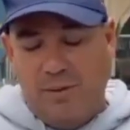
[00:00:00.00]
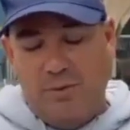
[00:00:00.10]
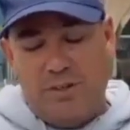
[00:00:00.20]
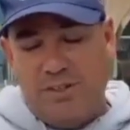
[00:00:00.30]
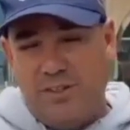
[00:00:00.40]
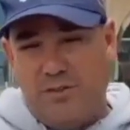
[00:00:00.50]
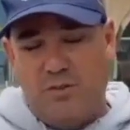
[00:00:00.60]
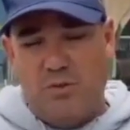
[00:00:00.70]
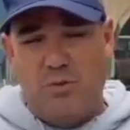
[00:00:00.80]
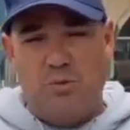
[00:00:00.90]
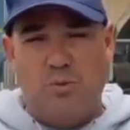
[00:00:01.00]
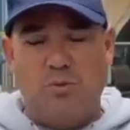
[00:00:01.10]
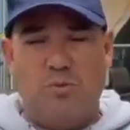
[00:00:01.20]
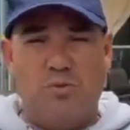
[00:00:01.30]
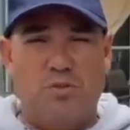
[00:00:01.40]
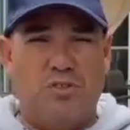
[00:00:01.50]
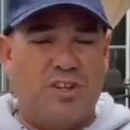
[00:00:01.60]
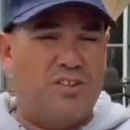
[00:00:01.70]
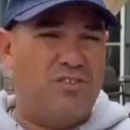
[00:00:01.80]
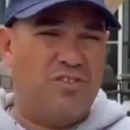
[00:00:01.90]
I'm not yet to
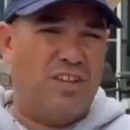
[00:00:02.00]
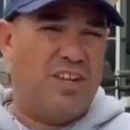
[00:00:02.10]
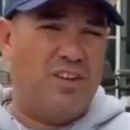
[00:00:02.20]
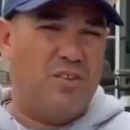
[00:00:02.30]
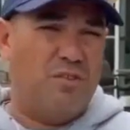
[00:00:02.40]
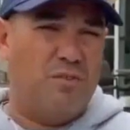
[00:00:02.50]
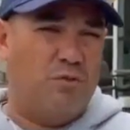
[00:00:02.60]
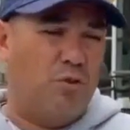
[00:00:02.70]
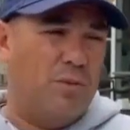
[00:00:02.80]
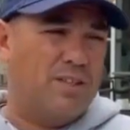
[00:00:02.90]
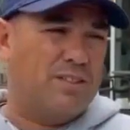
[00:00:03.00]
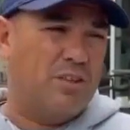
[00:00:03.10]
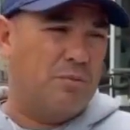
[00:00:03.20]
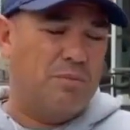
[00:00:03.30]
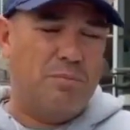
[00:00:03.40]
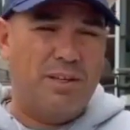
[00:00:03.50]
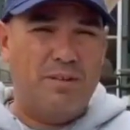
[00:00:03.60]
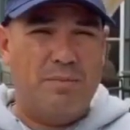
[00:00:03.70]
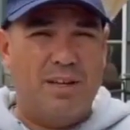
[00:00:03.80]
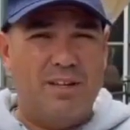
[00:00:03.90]
judge any of the formats that have been played
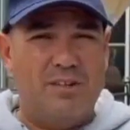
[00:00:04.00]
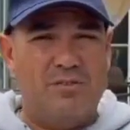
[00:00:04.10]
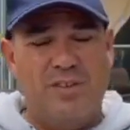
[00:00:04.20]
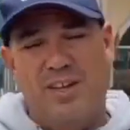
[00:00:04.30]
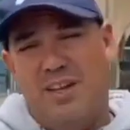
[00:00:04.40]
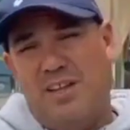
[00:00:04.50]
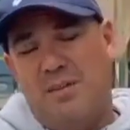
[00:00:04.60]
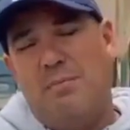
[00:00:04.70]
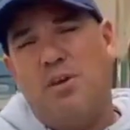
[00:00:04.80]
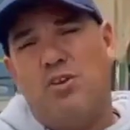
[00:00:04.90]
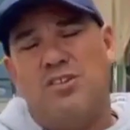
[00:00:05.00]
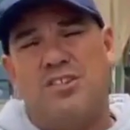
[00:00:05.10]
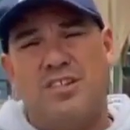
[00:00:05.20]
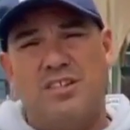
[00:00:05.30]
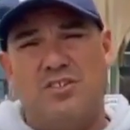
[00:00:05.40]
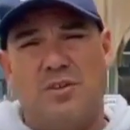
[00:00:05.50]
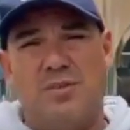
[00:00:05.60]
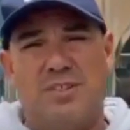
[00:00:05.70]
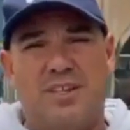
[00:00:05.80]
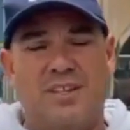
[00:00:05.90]
in Bangladesh. The big concern is
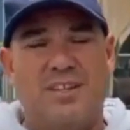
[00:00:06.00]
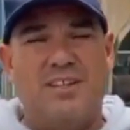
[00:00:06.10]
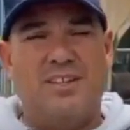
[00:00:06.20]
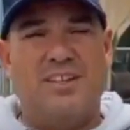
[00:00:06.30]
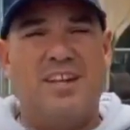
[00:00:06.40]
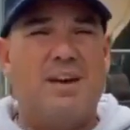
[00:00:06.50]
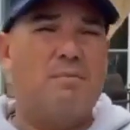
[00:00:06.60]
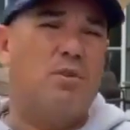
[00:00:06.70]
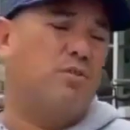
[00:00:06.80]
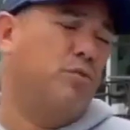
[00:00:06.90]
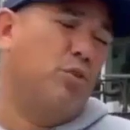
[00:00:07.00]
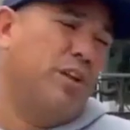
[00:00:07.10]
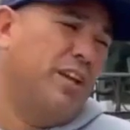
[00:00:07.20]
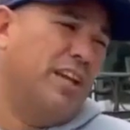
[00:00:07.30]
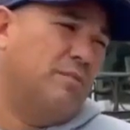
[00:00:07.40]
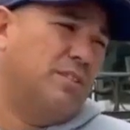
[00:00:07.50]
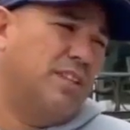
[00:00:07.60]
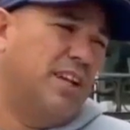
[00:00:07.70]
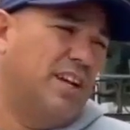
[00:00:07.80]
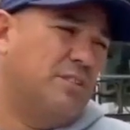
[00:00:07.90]
obviously the number of four-day games that
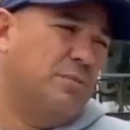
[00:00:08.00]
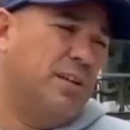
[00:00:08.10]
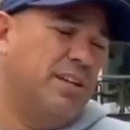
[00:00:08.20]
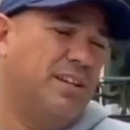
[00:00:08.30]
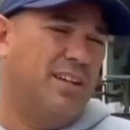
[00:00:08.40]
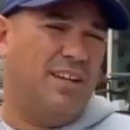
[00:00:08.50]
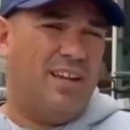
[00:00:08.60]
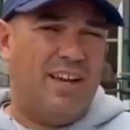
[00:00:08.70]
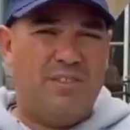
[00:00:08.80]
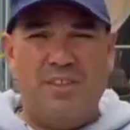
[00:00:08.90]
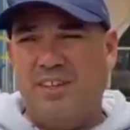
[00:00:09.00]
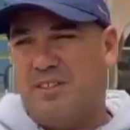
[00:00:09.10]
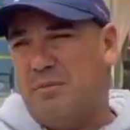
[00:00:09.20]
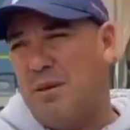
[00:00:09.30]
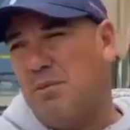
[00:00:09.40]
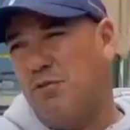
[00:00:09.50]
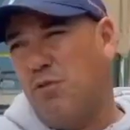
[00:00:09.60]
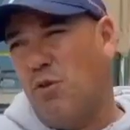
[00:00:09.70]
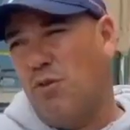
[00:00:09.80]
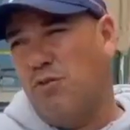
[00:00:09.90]
the guys play. I think is it maybe
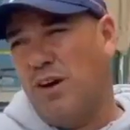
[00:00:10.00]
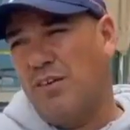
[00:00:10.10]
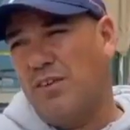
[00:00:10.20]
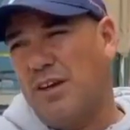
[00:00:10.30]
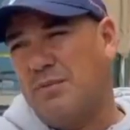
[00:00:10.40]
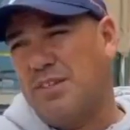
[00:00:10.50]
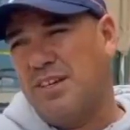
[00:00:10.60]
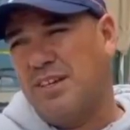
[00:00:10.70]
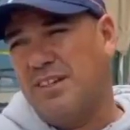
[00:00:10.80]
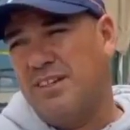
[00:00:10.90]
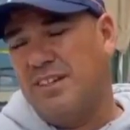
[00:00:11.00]
four or five games a year.